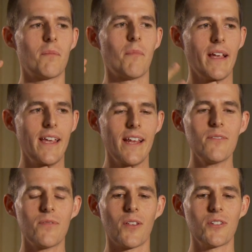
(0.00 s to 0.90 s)
my
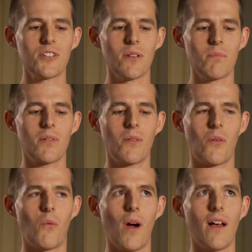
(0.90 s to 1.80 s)
Kenan Fellowship,
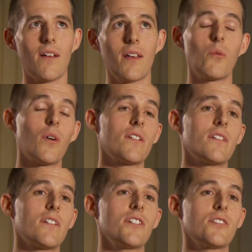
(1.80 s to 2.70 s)
while it
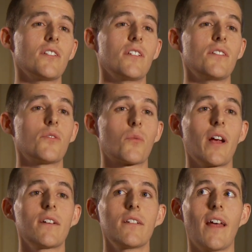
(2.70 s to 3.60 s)
wasn't initially
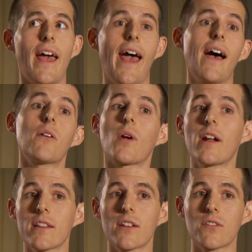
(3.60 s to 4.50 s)
directed at
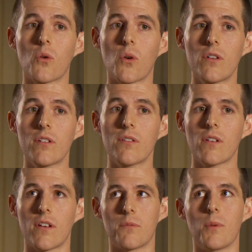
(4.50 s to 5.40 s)
writing this course,
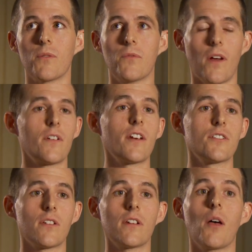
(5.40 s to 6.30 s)
has been
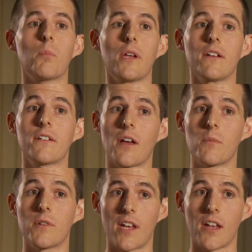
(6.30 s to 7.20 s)
foundational in helping it to
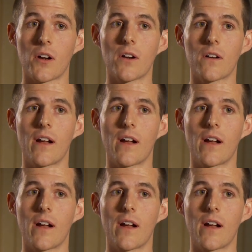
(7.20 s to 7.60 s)
come together.